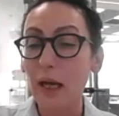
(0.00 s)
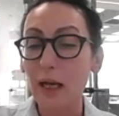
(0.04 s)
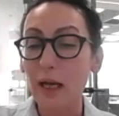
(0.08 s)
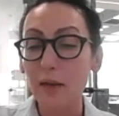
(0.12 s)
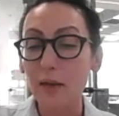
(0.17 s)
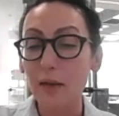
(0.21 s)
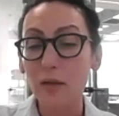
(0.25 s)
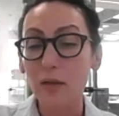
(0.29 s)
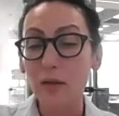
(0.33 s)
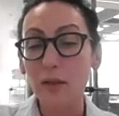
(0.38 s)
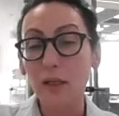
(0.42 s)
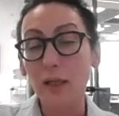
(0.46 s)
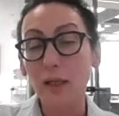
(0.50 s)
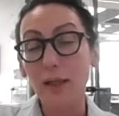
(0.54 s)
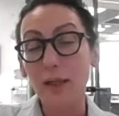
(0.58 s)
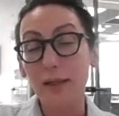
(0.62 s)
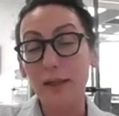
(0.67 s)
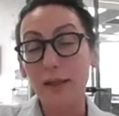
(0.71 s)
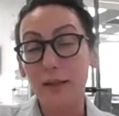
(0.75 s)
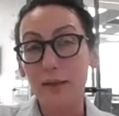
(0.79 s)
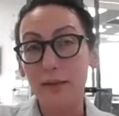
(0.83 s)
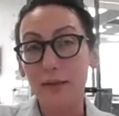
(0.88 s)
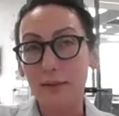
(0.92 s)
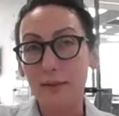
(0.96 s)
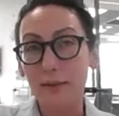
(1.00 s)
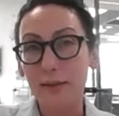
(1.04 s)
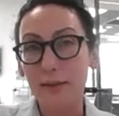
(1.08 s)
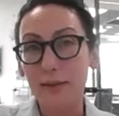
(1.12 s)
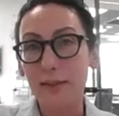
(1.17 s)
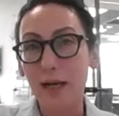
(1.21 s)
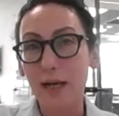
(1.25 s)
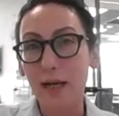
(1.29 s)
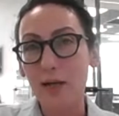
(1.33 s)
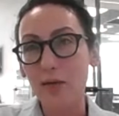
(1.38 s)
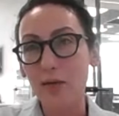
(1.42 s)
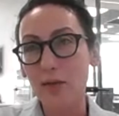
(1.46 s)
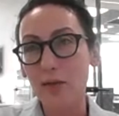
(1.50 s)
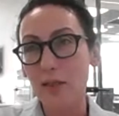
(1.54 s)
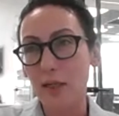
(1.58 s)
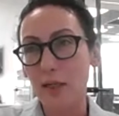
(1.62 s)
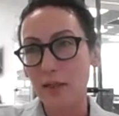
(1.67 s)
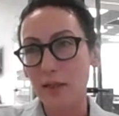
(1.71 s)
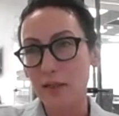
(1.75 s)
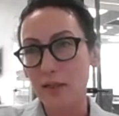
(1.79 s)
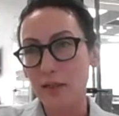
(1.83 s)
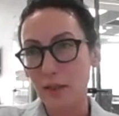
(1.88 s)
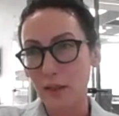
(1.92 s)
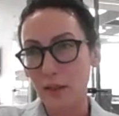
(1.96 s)
And the
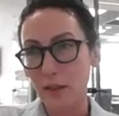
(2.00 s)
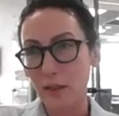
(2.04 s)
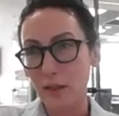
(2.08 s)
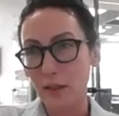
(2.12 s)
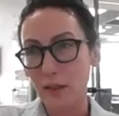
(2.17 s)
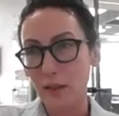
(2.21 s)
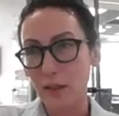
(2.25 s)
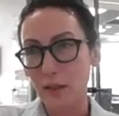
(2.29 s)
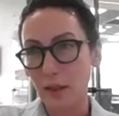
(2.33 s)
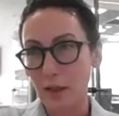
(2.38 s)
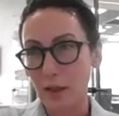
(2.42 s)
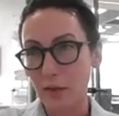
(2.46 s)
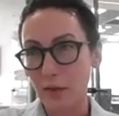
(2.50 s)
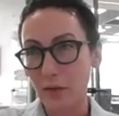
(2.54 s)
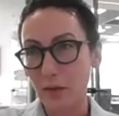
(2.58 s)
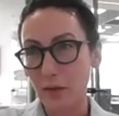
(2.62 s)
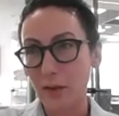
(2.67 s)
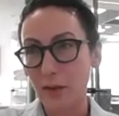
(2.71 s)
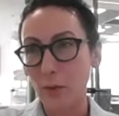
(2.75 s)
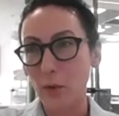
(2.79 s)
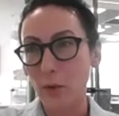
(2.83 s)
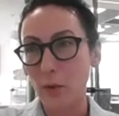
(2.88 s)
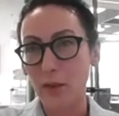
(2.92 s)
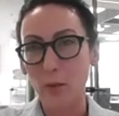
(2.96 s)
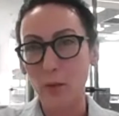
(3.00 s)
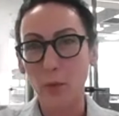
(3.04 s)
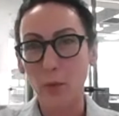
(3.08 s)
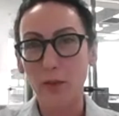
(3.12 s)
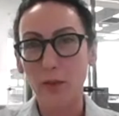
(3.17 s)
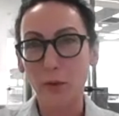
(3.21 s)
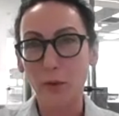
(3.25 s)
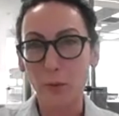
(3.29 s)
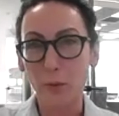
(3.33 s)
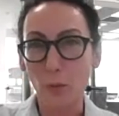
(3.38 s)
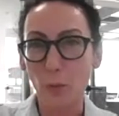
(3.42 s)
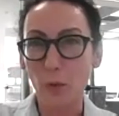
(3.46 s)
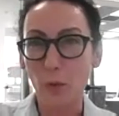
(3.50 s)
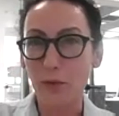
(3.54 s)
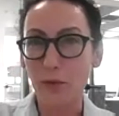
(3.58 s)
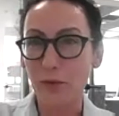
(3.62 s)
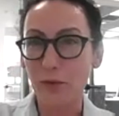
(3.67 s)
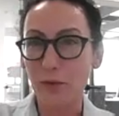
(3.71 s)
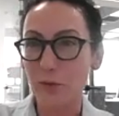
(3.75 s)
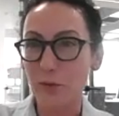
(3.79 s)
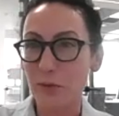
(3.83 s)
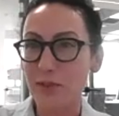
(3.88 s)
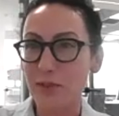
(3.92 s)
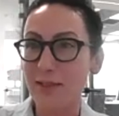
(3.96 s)
downside scenario, the one we don't want
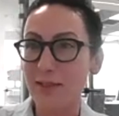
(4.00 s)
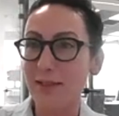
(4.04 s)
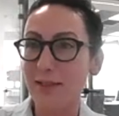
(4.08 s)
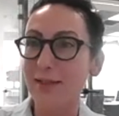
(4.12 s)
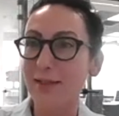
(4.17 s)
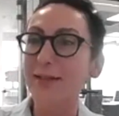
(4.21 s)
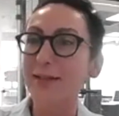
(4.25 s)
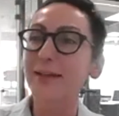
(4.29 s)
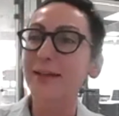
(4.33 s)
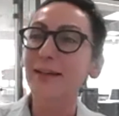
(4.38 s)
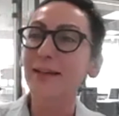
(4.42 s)
to see,